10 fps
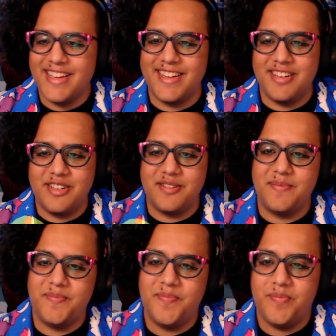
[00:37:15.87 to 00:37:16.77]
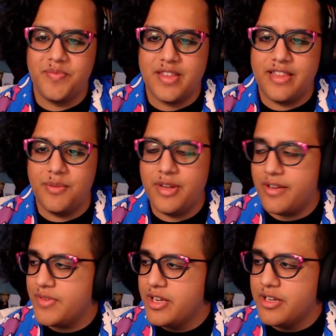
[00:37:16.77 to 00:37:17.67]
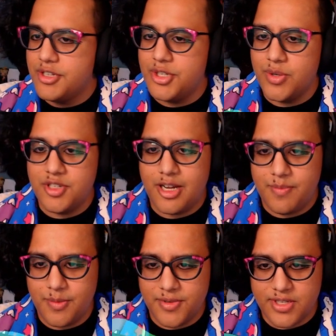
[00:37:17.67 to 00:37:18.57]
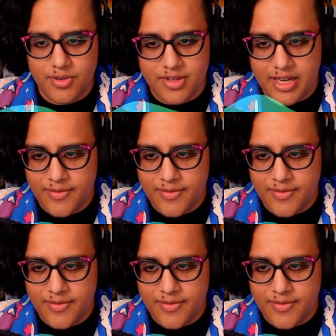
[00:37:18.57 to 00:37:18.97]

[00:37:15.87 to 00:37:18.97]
Then we have show chat bubbles only